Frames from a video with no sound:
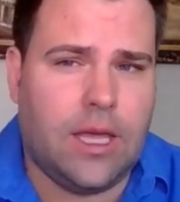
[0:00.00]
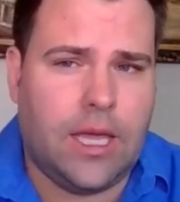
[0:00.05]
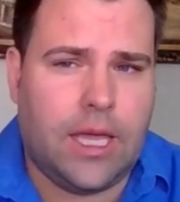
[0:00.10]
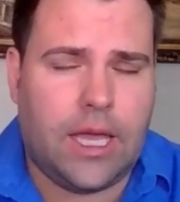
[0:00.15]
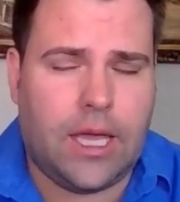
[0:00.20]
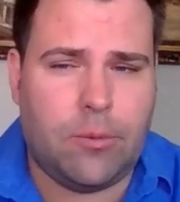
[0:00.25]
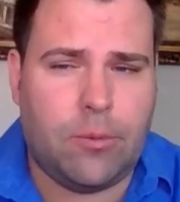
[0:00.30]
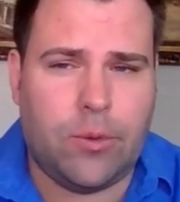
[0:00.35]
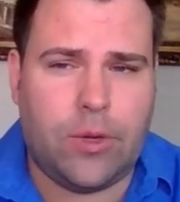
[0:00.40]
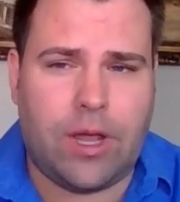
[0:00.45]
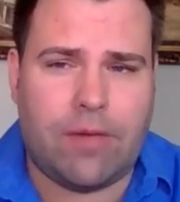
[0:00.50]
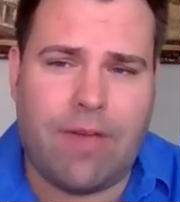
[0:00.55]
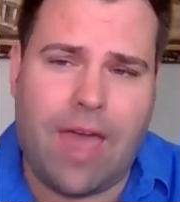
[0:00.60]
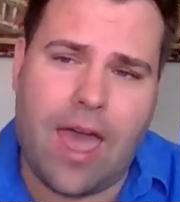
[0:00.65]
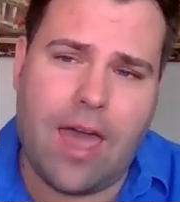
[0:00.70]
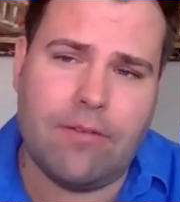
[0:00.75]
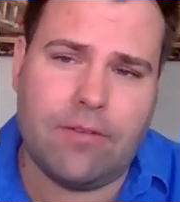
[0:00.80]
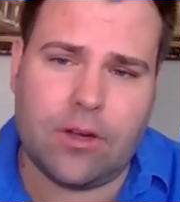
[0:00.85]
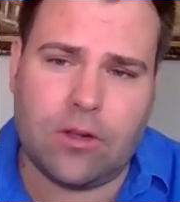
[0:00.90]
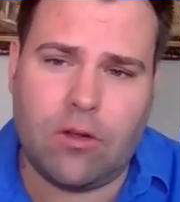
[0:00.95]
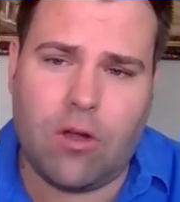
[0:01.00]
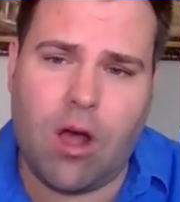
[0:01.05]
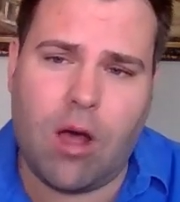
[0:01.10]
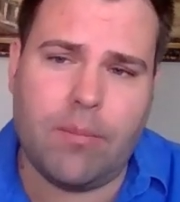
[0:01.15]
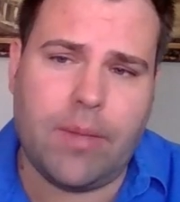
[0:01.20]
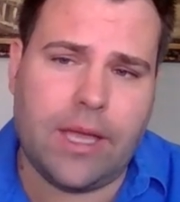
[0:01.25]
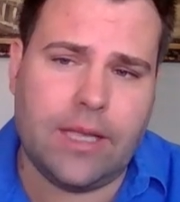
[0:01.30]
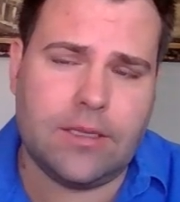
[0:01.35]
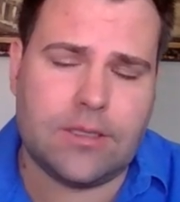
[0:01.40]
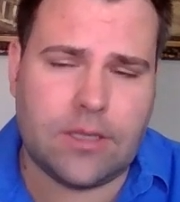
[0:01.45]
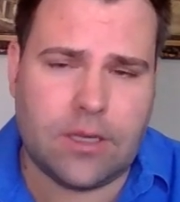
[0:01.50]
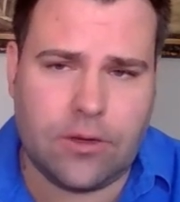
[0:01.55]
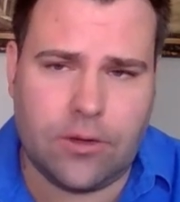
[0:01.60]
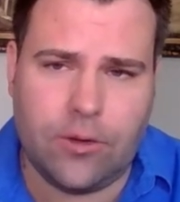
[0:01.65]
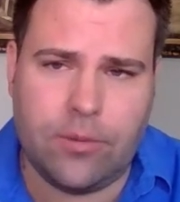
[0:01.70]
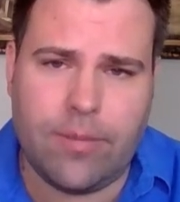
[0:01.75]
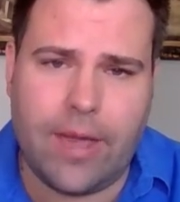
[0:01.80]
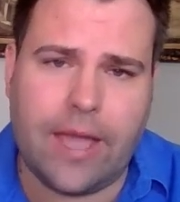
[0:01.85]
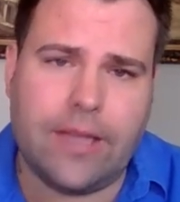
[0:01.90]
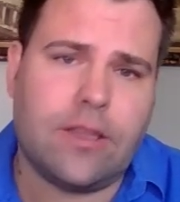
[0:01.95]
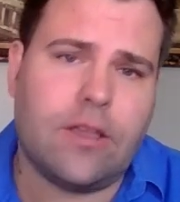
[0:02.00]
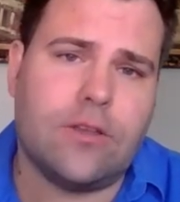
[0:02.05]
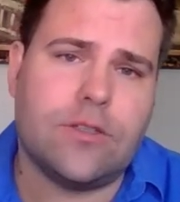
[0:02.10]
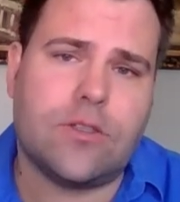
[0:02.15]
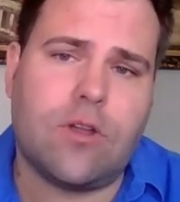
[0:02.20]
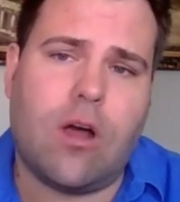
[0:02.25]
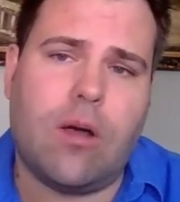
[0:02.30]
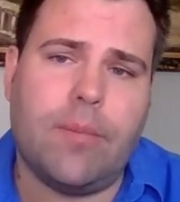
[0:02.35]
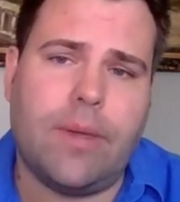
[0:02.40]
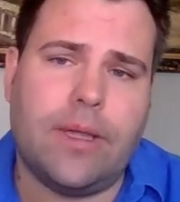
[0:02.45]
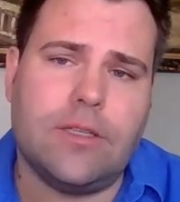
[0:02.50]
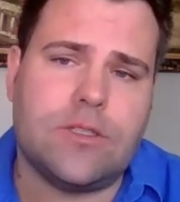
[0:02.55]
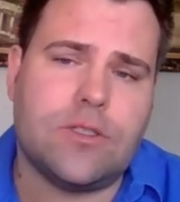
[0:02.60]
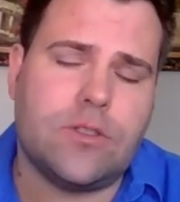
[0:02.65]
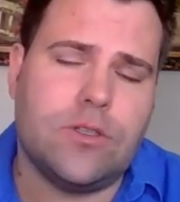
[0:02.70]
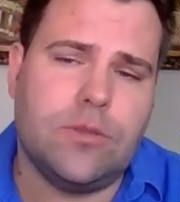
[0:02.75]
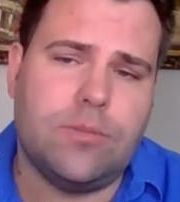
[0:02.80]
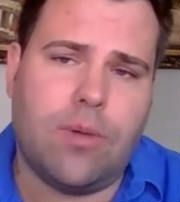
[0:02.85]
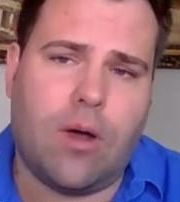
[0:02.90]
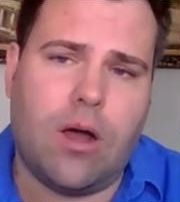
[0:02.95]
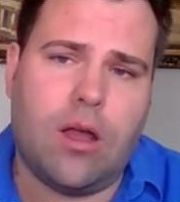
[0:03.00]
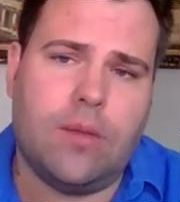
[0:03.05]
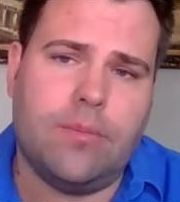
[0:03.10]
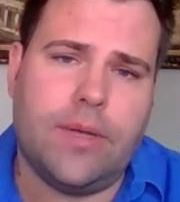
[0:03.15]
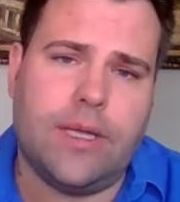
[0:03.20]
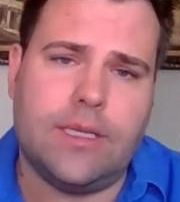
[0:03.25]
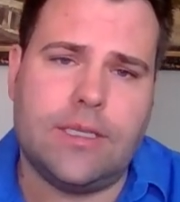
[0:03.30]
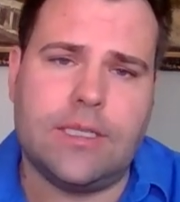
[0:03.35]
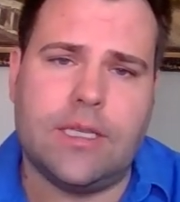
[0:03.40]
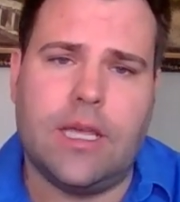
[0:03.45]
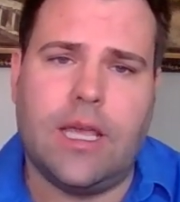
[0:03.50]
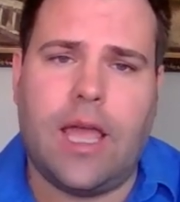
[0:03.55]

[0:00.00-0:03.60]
It would have had a comment and who made those comments to Parliament,